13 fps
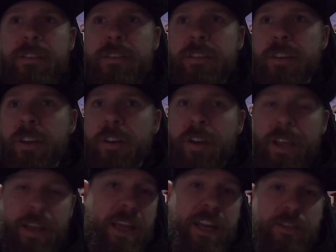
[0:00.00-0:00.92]
you know, it,
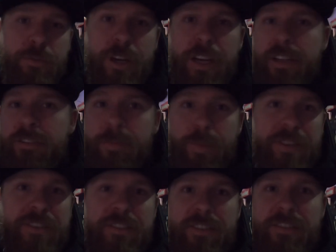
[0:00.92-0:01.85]
it is what it is. The
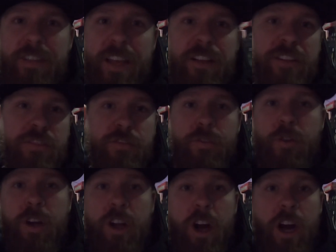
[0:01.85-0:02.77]
business is there. This is
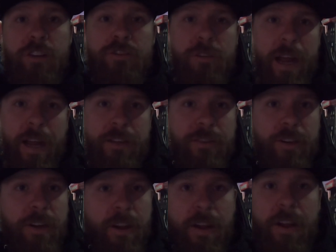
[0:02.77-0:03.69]
for a
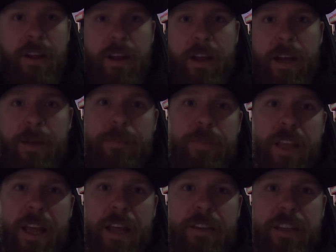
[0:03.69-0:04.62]
contractor um,
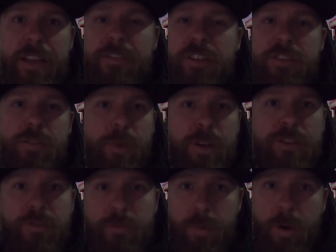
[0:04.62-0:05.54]
that gives us a
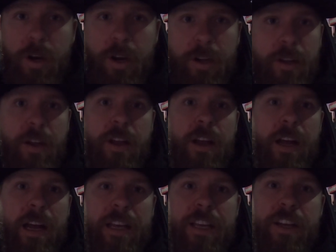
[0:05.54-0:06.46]
bunch of work.
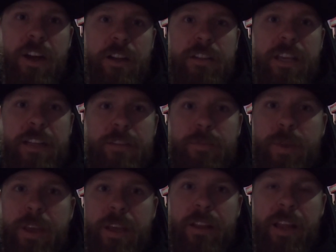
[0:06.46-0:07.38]
Uh, he contacted
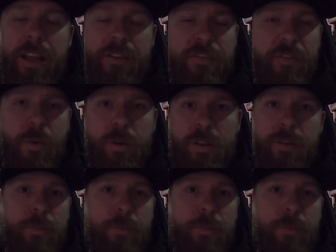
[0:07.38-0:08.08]
me at like four in the